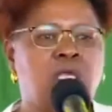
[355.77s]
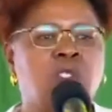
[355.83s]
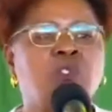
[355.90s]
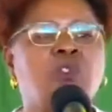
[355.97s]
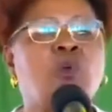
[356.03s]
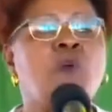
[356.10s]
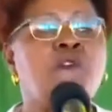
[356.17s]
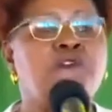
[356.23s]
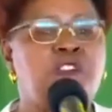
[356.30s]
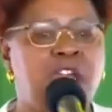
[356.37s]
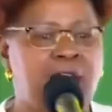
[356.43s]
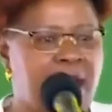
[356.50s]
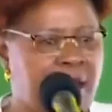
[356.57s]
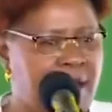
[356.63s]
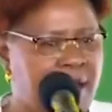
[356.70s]
So
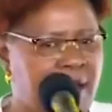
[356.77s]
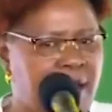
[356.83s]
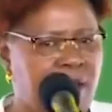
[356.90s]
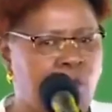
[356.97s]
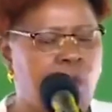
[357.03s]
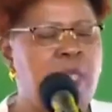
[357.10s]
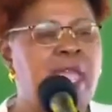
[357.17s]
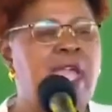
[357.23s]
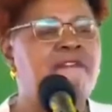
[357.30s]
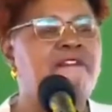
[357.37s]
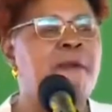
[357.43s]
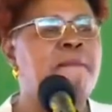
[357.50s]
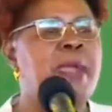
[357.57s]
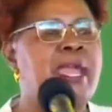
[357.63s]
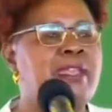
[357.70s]
far, we have
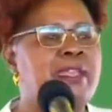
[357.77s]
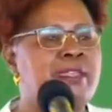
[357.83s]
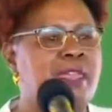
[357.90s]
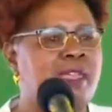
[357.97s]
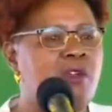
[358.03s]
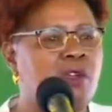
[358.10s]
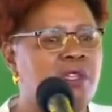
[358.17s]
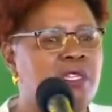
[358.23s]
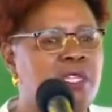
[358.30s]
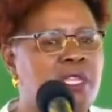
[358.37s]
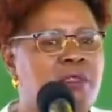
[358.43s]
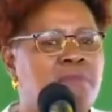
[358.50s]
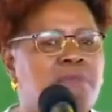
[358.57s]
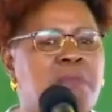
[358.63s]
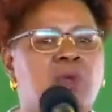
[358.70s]
a bad record
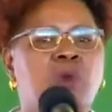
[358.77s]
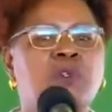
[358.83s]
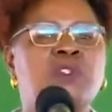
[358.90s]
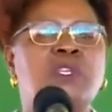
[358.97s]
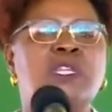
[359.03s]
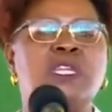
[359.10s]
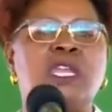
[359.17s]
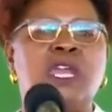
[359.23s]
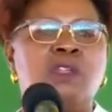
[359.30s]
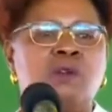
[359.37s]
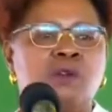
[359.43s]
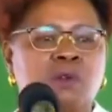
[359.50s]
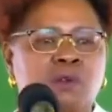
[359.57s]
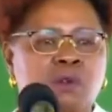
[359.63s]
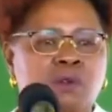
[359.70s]
because in Keno,